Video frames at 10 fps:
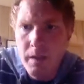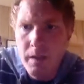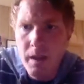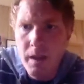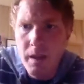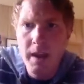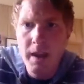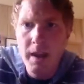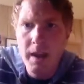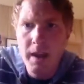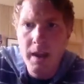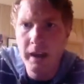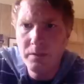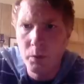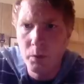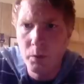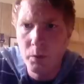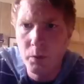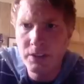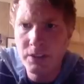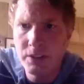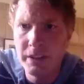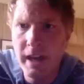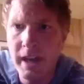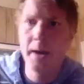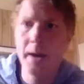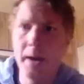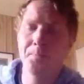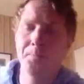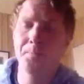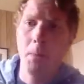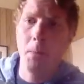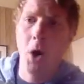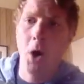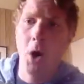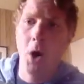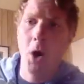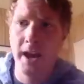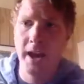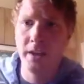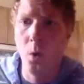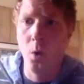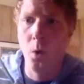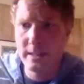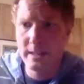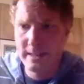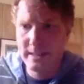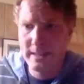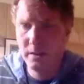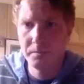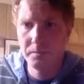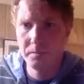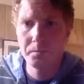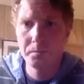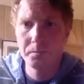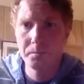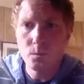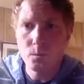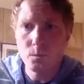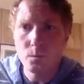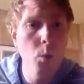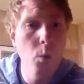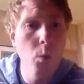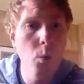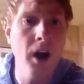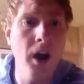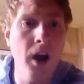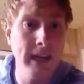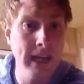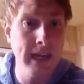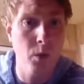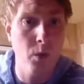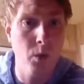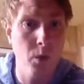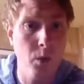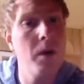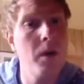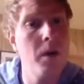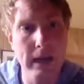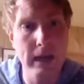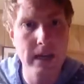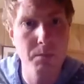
Now, in this case, we're actually modifying the organ sound with our keyboard or our MIDI keyboard.